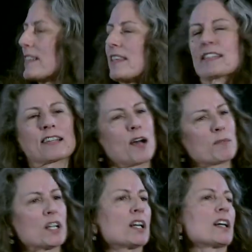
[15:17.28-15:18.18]
the
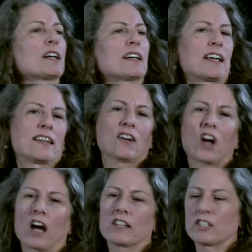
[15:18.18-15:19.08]
summer in their
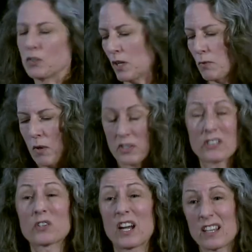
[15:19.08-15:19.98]
cottage in Cornwall, which
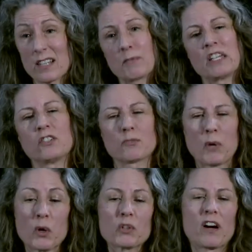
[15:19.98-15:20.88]
is great because I'm a huge
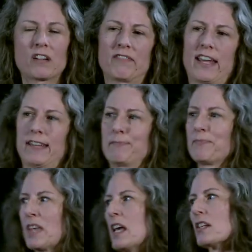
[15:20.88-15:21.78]
Poldark fan.
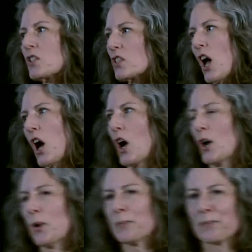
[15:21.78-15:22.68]

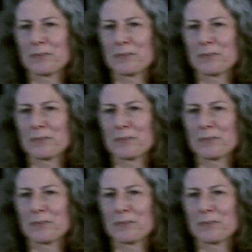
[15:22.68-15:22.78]
So